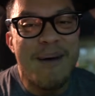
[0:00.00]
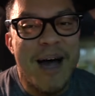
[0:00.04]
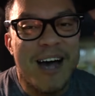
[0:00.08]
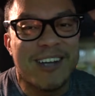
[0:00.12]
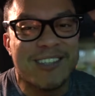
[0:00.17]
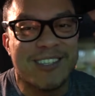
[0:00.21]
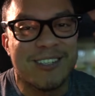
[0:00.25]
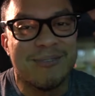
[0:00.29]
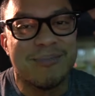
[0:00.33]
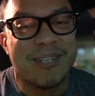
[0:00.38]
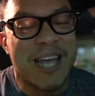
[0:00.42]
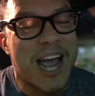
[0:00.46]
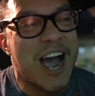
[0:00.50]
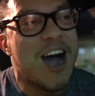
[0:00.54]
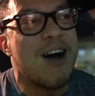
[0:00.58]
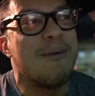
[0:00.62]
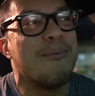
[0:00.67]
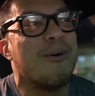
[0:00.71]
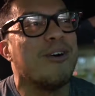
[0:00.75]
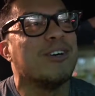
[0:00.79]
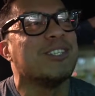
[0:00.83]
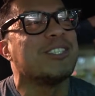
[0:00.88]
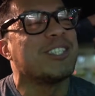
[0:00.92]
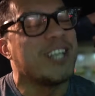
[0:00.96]
about them
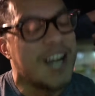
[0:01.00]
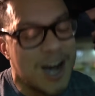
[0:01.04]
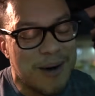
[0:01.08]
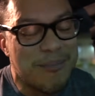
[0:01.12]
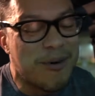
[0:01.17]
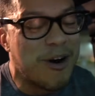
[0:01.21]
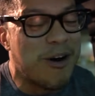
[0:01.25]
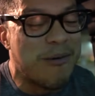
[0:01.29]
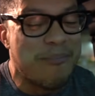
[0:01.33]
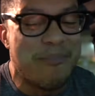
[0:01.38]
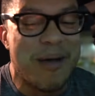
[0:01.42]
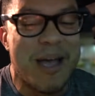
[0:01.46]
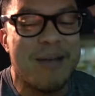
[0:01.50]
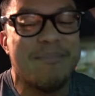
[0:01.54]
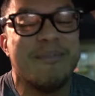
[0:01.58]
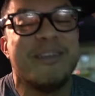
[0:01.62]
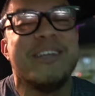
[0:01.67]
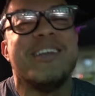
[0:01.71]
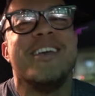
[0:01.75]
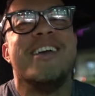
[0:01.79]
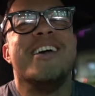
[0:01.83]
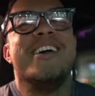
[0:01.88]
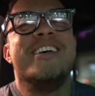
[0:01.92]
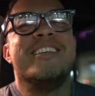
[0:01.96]
Cowboys? Come on,
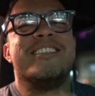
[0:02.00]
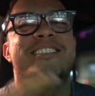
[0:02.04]
baby.